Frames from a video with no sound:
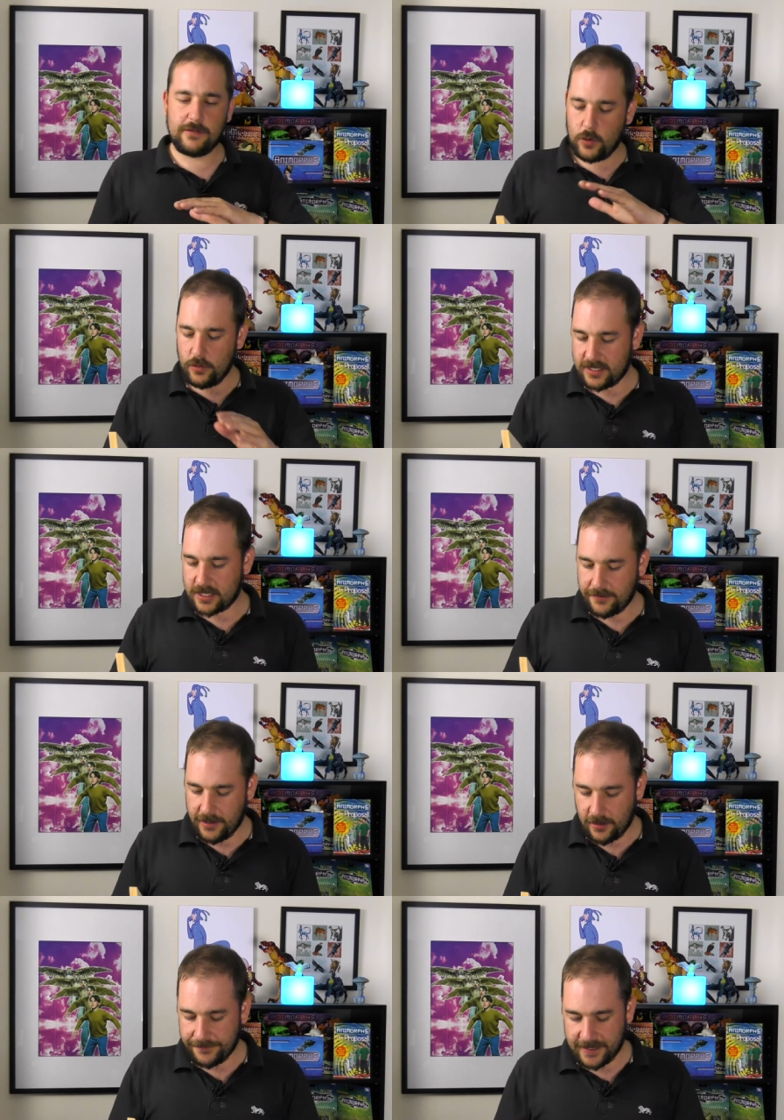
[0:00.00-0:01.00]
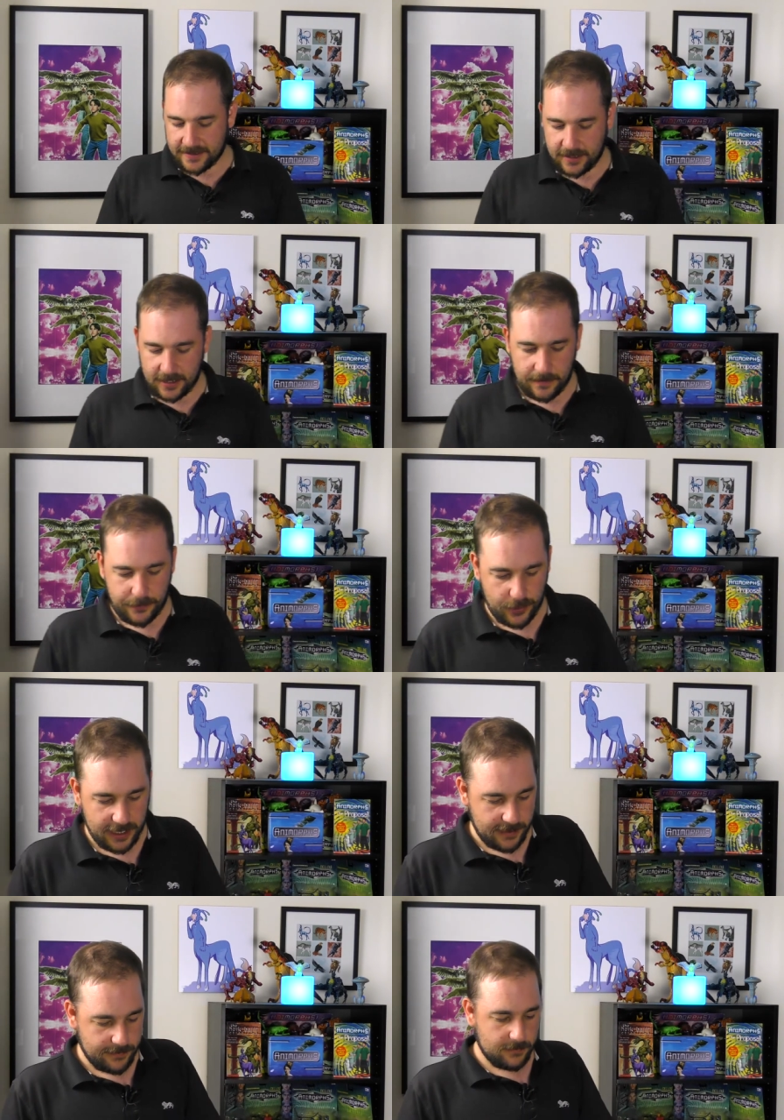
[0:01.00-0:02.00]
of all this going on, there's a, a
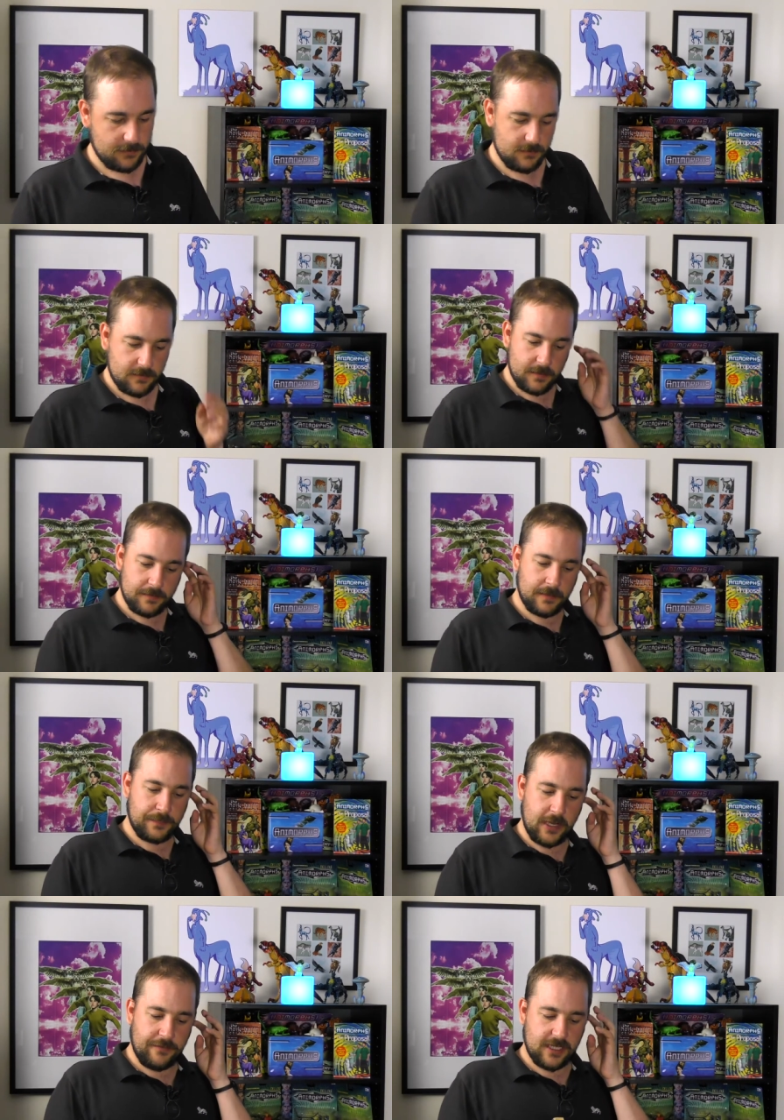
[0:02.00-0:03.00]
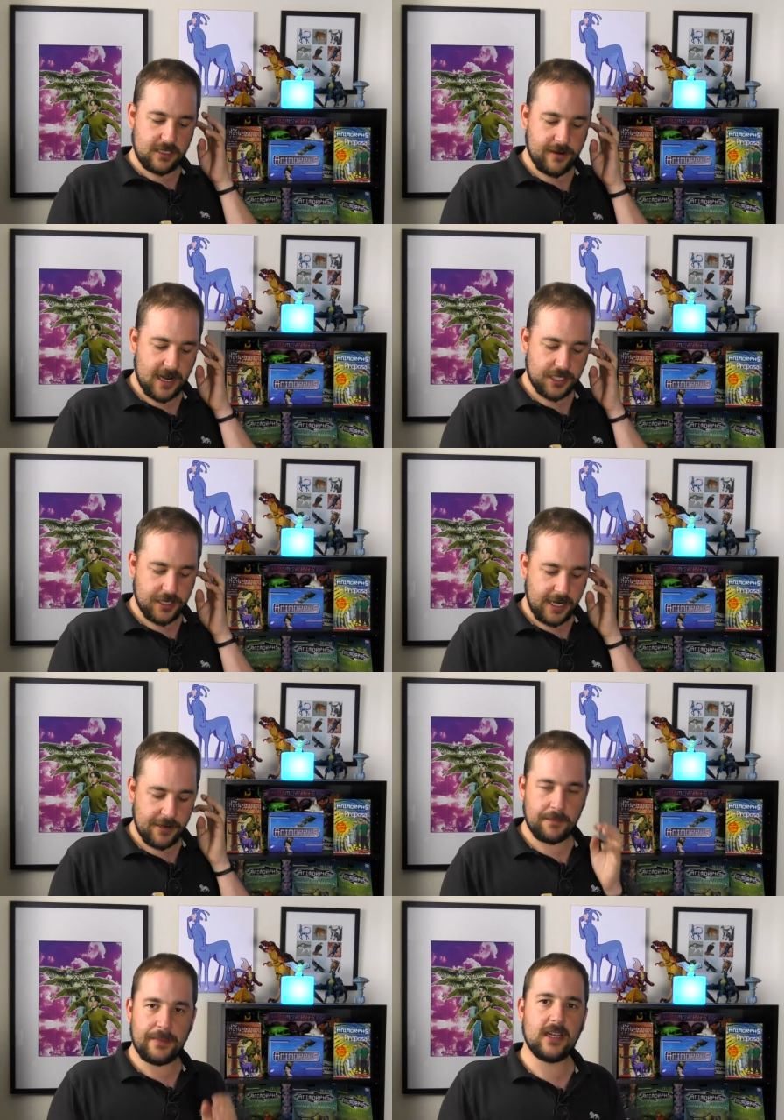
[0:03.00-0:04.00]
brilliant bit of interaction
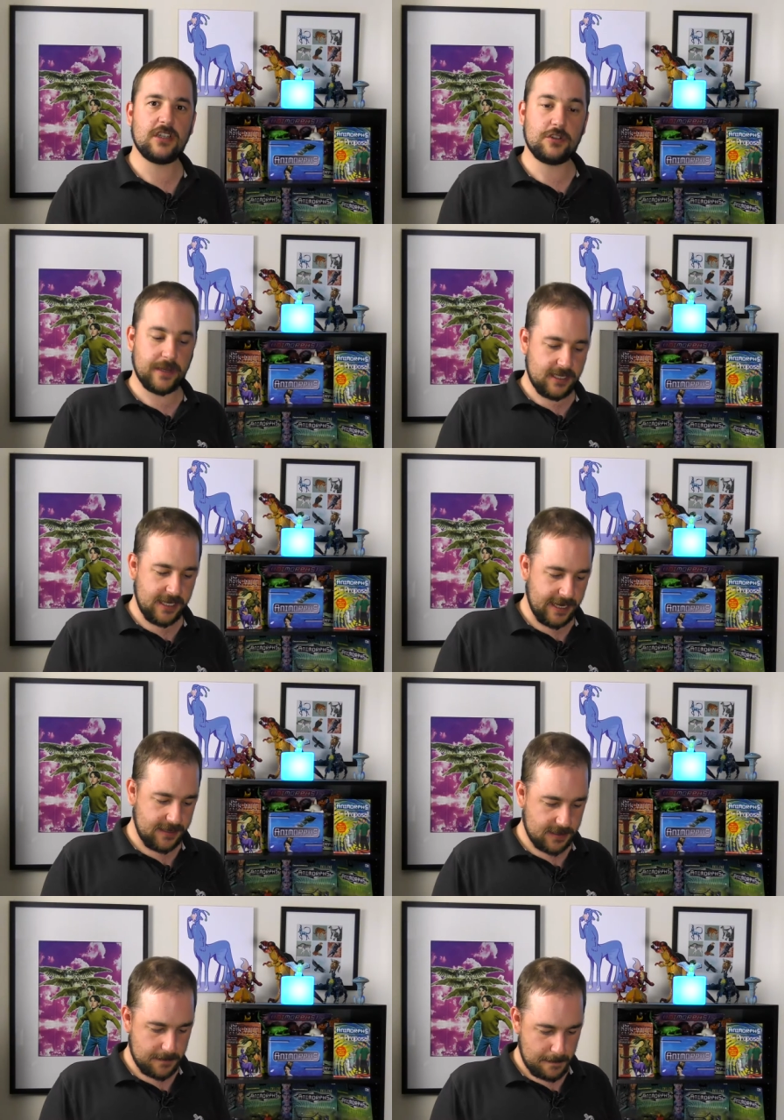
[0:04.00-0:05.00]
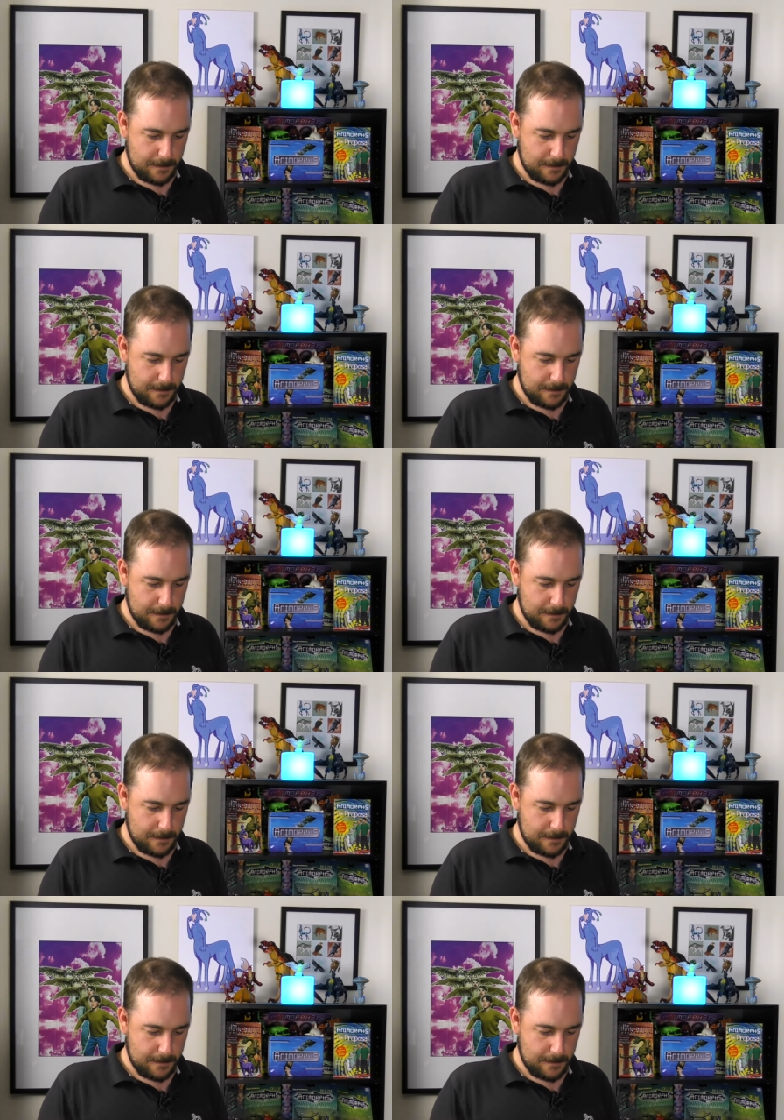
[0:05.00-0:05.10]
here on page twenty-eight.